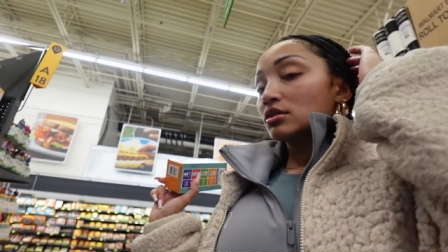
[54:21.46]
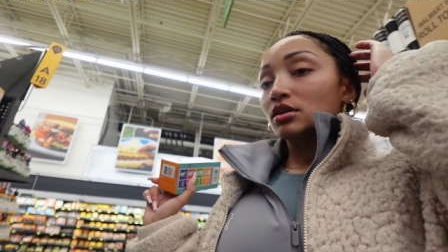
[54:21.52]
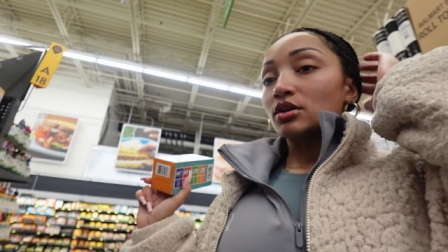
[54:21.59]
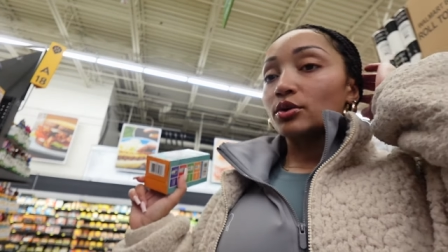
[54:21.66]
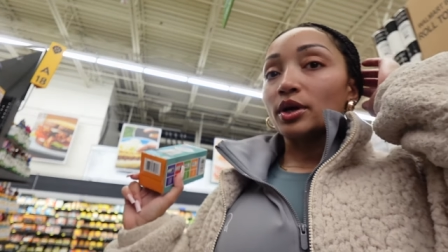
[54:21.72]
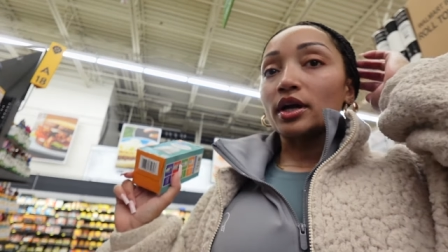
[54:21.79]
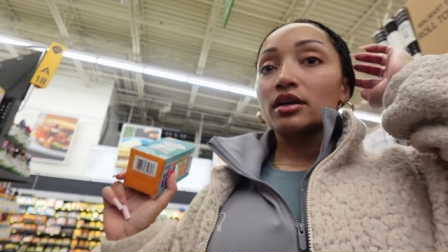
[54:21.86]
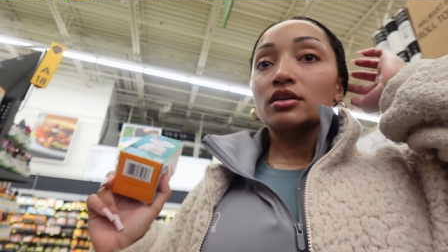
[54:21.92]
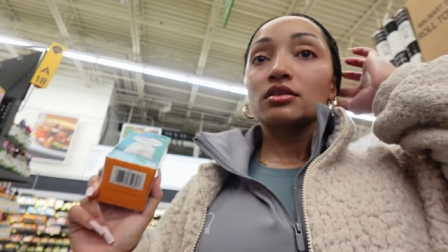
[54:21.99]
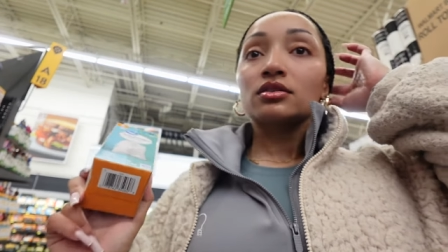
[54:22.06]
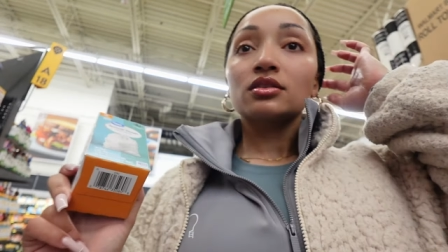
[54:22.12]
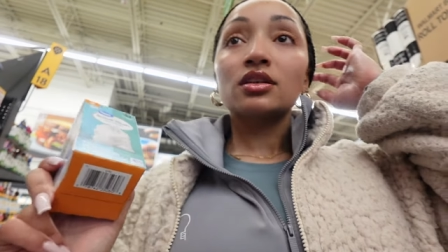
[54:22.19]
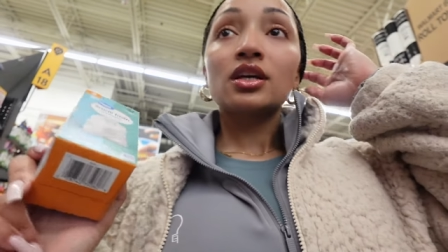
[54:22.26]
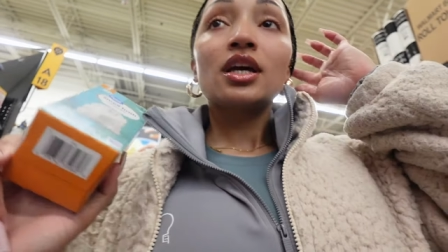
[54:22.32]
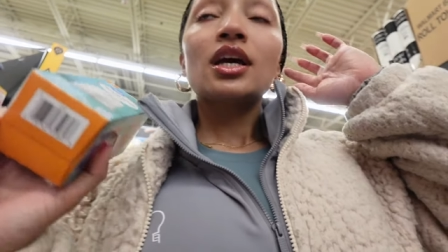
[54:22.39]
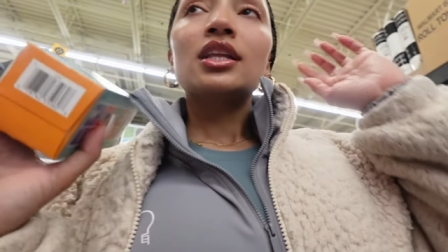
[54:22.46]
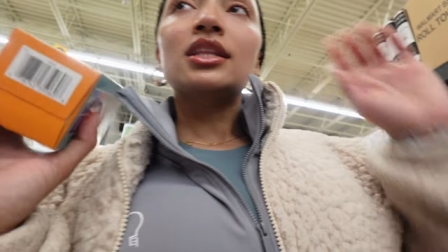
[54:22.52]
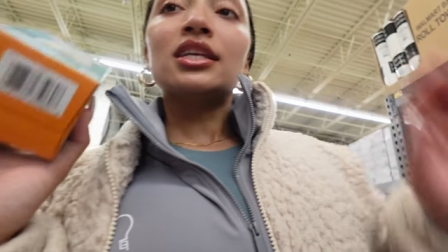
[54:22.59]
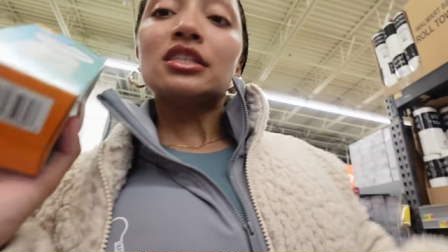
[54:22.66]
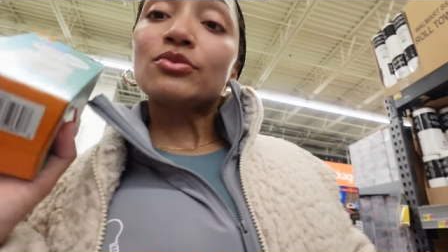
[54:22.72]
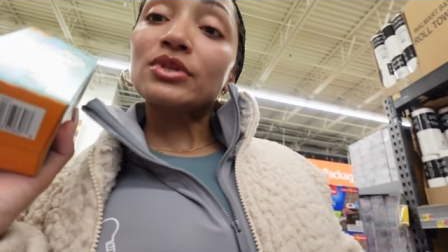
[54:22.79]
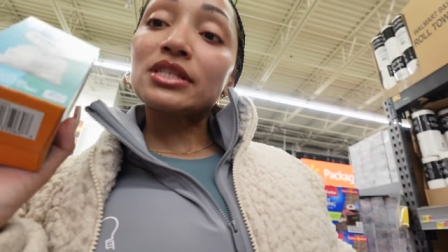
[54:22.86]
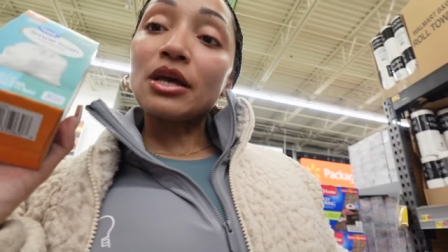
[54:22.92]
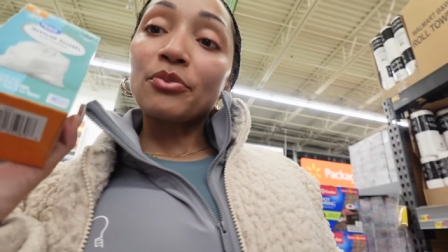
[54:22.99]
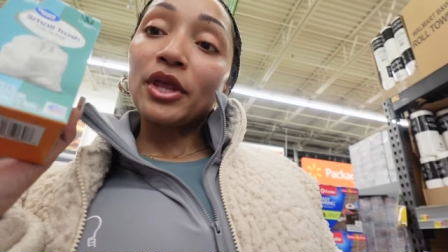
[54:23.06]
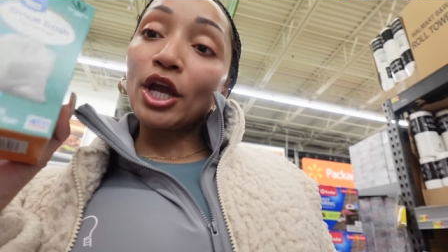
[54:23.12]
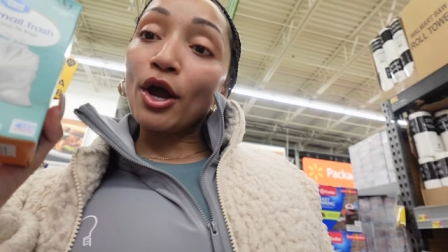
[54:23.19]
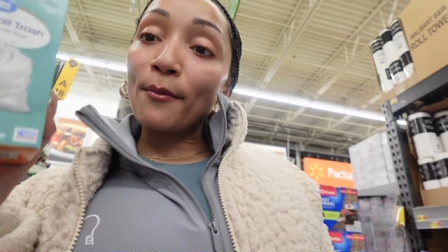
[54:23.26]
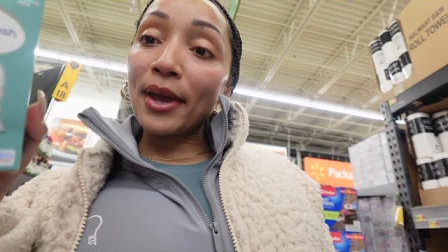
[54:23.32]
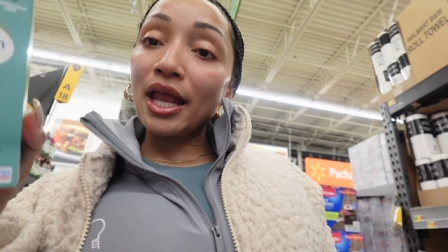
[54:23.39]
Okay. This was something
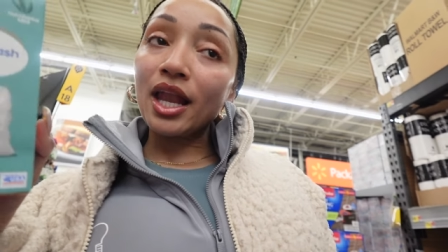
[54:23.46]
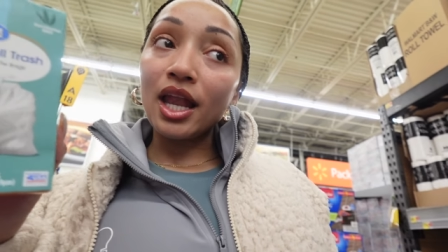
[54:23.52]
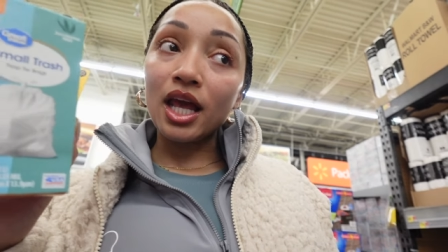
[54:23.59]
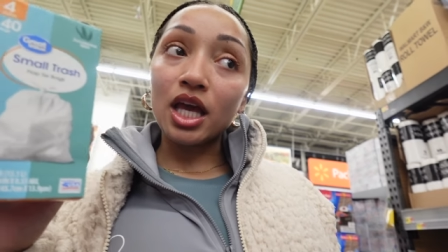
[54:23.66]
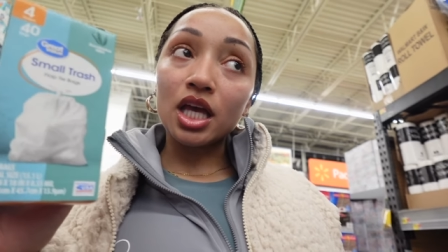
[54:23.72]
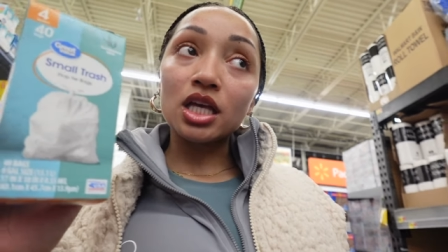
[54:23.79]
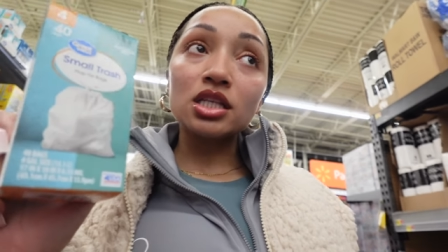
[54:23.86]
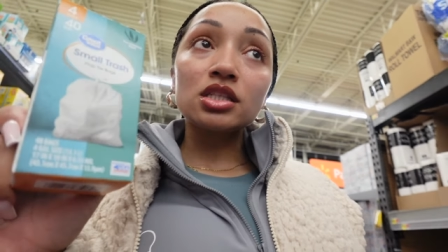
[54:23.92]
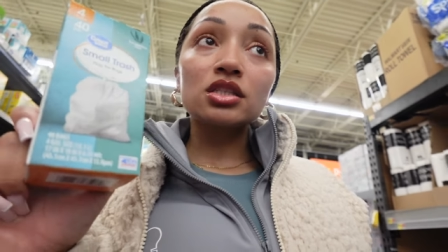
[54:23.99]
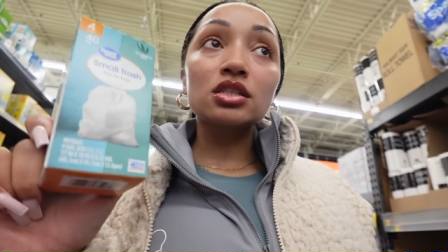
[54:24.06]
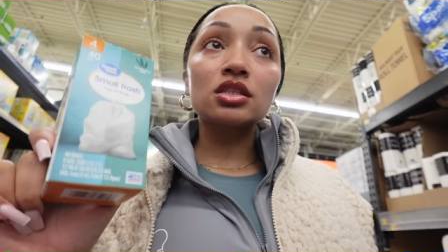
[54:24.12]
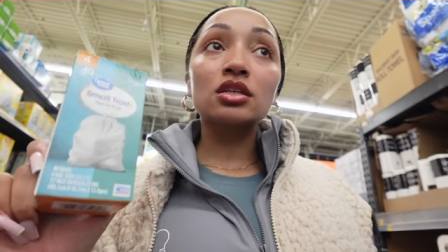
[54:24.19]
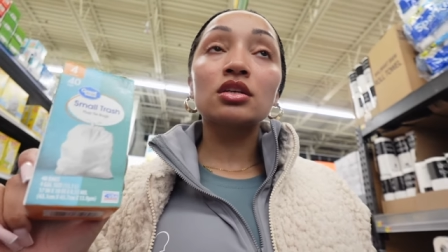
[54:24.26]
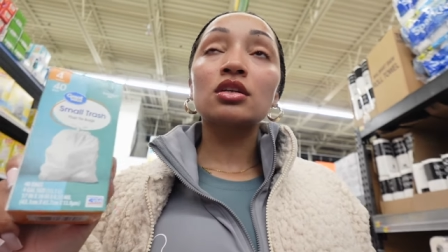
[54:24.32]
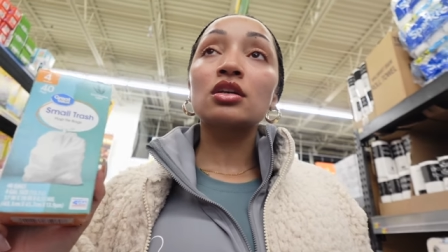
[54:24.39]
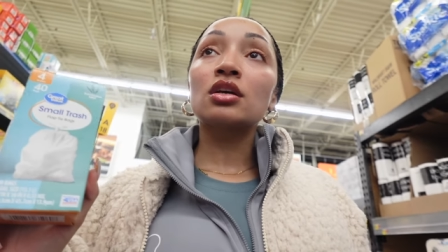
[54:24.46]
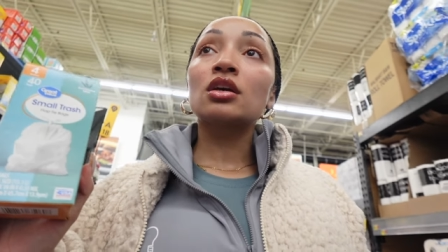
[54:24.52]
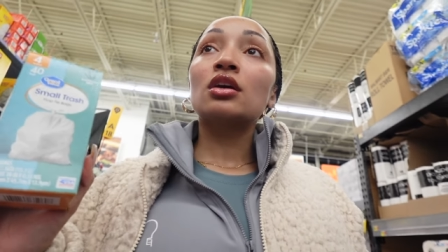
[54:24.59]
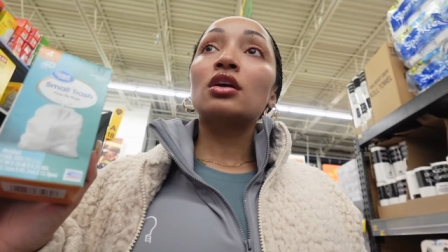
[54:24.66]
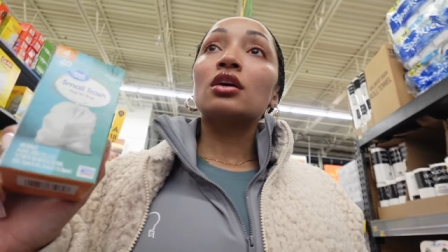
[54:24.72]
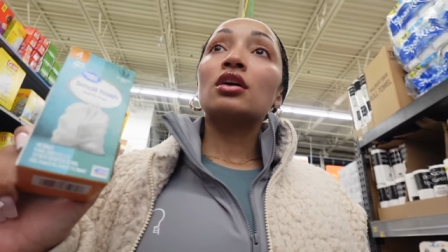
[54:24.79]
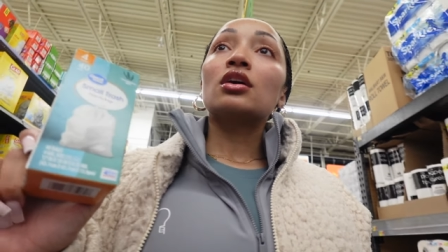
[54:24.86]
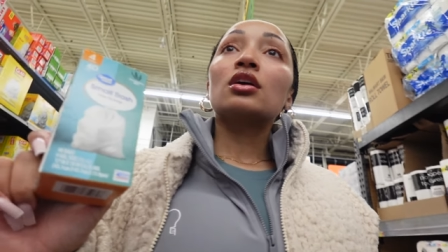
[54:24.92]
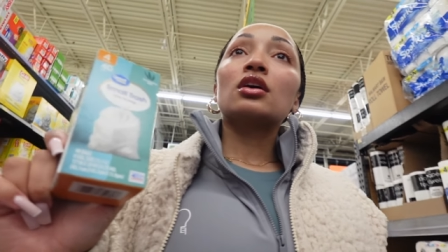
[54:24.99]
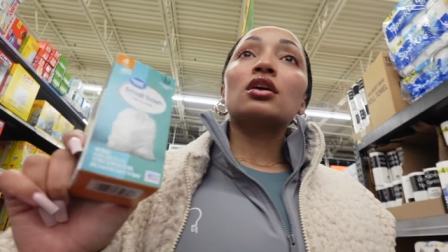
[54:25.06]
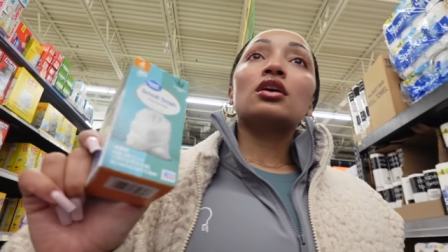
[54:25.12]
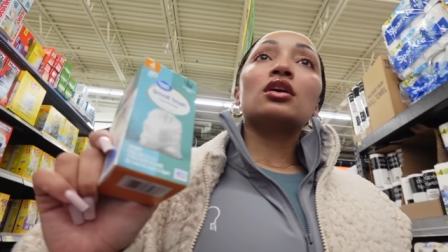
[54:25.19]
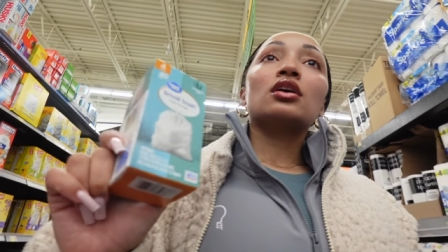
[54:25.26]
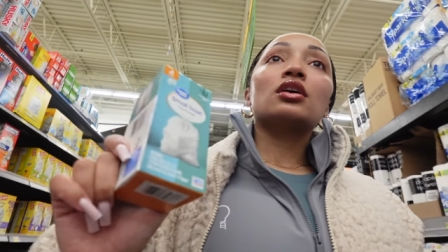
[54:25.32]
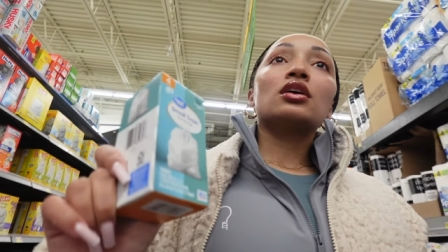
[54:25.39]
on my list. Get a
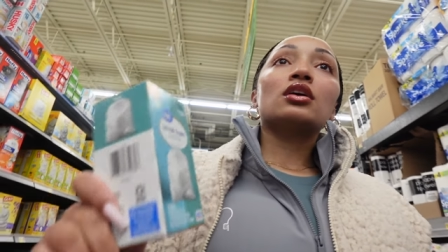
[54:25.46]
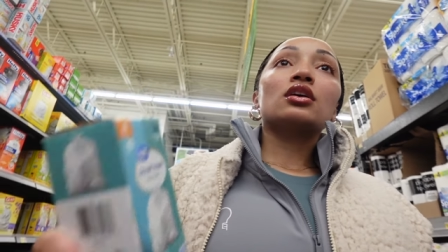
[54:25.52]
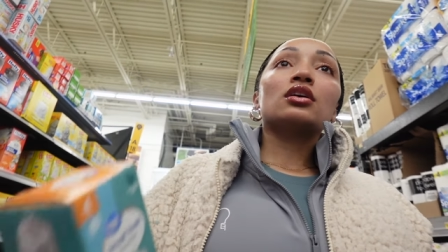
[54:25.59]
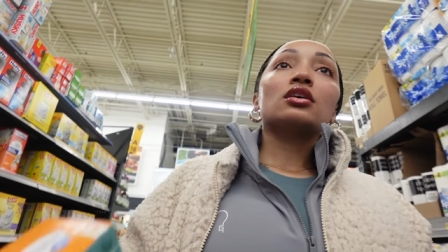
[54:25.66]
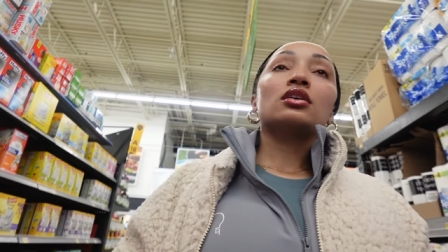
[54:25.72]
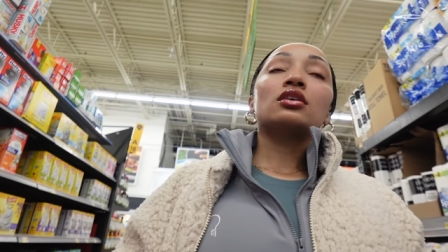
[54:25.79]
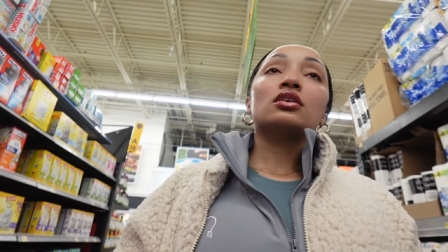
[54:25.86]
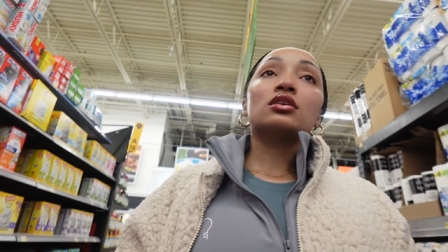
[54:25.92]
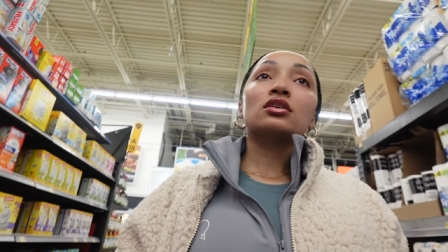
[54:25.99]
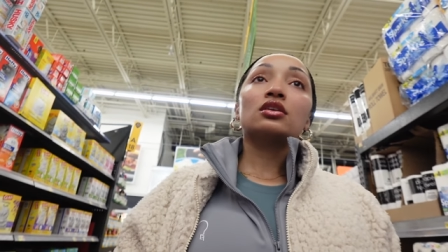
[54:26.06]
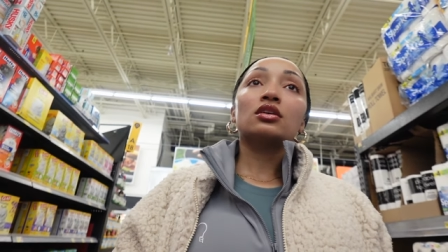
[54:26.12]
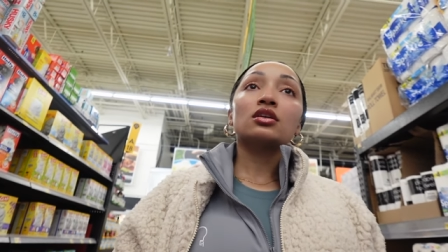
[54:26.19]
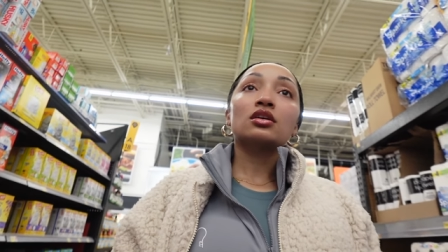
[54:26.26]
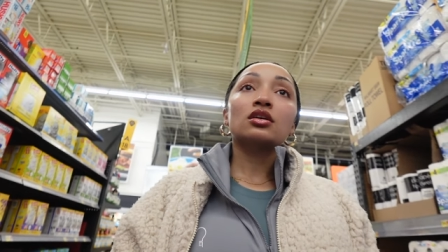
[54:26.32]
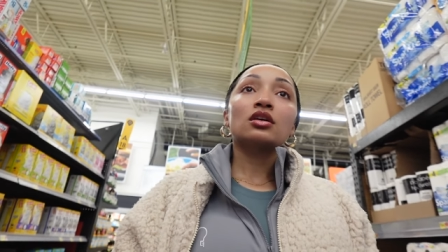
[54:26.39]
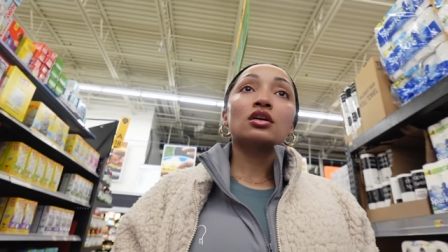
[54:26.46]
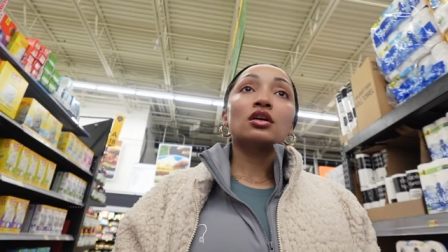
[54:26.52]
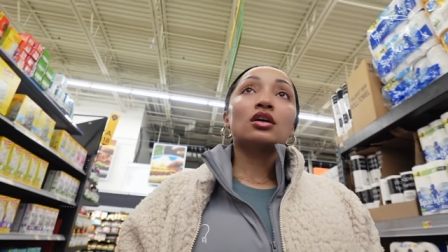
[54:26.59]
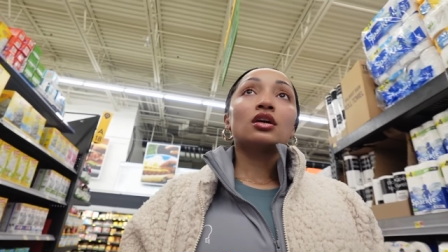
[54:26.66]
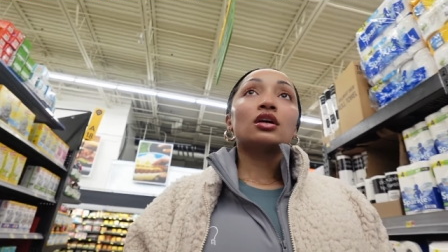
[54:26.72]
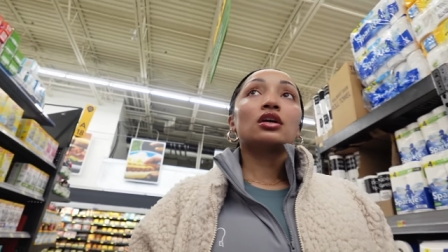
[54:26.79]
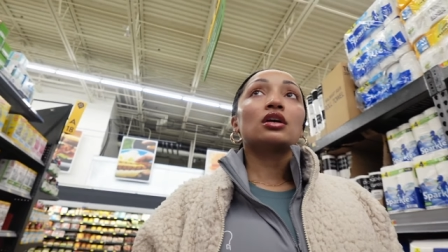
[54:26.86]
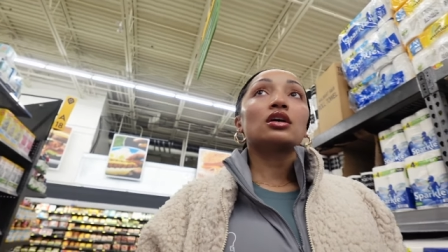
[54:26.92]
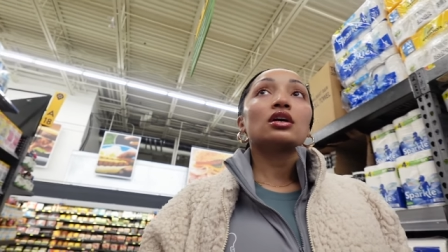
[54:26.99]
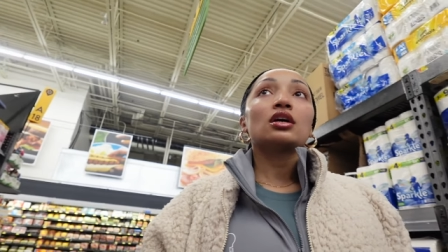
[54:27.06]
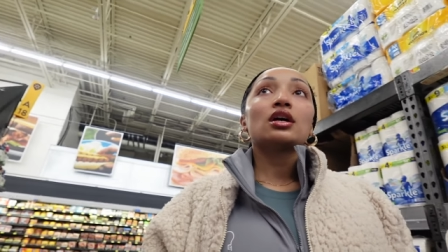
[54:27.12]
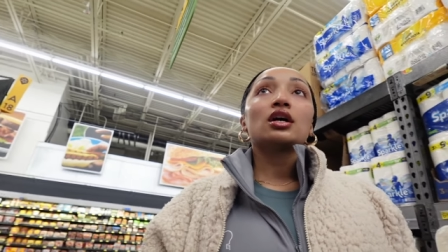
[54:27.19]
reliable 5G network and unlimited